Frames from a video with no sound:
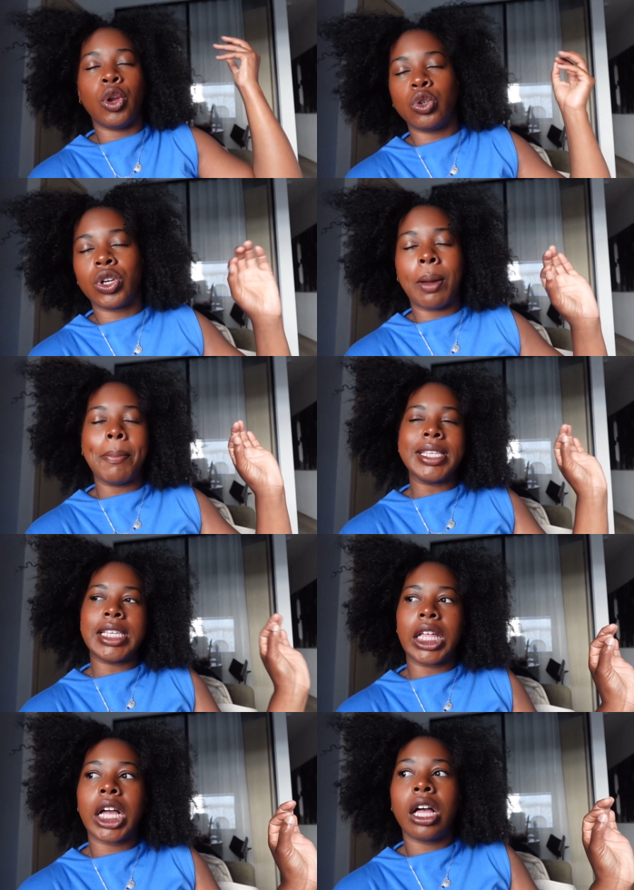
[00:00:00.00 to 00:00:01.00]
Notre-Dame
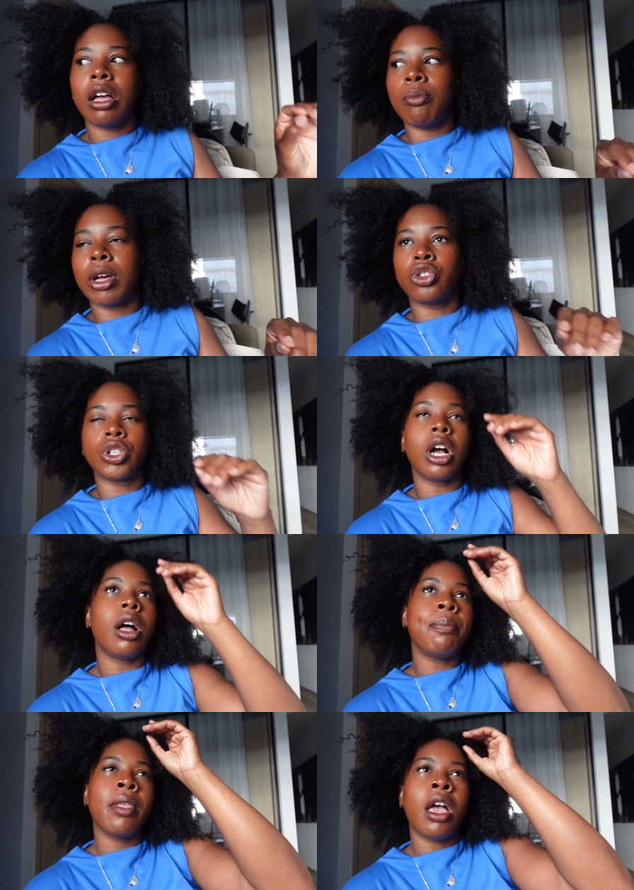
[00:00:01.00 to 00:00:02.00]
Basilica of Montreal.